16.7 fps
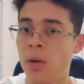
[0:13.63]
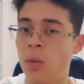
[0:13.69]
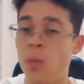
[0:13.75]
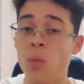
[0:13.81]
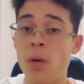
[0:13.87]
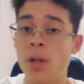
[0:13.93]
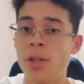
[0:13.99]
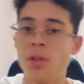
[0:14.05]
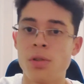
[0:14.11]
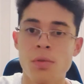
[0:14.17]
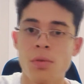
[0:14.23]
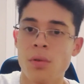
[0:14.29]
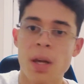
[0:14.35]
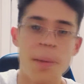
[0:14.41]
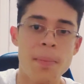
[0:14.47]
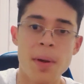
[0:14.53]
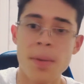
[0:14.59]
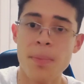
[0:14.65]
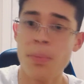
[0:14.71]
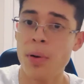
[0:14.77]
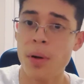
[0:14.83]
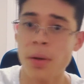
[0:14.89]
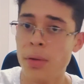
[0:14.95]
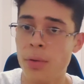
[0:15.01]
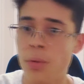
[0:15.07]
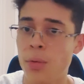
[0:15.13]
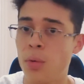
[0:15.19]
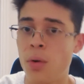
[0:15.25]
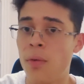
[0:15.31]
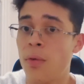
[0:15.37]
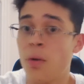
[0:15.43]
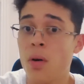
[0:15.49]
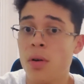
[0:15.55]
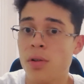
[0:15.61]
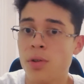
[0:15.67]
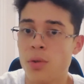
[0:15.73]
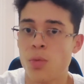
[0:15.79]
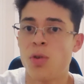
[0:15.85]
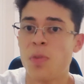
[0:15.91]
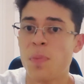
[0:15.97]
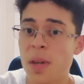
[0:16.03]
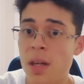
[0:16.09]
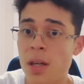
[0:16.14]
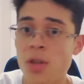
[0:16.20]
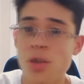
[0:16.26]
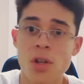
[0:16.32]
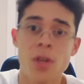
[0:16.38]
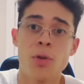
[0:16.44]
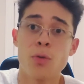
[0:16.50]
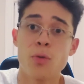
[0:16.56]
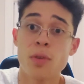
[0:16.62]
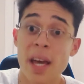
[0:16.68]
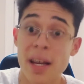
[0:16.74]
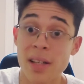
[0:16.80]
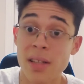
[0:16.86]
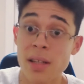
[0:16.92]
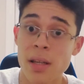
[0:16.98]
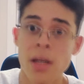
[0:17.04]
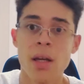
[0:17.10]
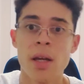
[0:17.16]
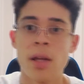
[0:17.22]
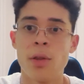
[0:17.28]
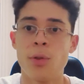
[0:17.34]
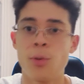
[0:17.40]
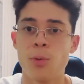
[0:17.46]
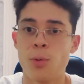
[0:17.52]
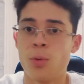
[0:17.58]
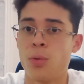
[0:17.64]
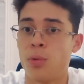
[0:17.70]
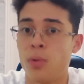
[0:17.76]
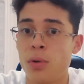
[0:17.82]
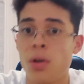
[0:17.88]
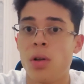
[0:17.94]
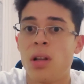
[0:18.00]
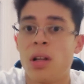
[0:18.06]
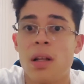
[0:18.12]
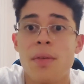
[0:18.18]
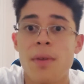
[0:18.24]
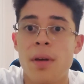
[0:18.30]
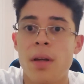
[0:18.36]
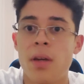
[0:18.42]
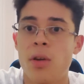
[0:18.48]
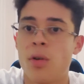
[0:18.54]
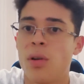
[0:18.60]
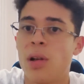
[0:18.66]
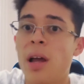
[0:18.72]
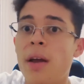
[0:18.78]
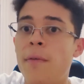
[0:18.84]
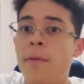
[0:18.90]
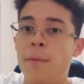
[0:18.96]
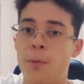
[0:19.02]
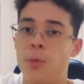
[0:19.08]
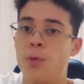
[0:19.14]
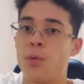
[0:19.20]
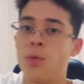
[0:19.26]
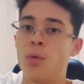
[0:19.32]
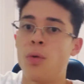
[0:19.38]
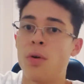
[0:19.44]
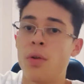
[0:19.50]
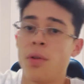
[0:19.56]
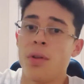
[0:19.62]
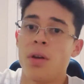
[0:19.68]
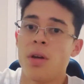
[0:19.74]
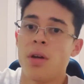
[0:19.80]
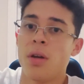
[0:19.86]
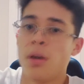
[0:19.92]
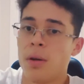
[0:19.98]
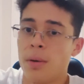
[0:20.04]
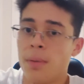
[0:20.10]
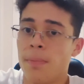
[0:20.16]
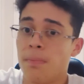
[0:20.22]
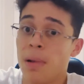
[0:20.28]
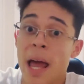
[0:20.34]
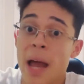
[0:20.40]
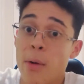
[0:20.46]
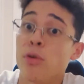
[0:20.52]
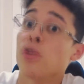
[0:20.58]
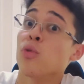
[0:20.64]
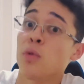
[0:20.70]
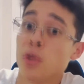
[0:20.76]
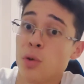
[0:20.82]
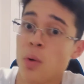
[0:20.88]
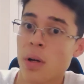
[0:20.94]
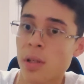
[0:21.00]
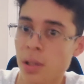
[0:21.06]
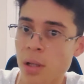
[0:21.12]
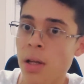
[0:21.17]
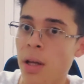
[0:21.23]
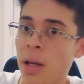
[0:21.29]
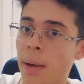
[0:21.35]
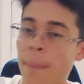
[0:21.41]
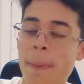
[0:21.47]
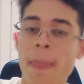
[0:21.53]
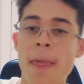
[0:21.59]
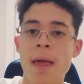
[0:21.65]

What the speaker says: which can be put through, of course, through speech and through texting and through, living your life through the language which you are studying.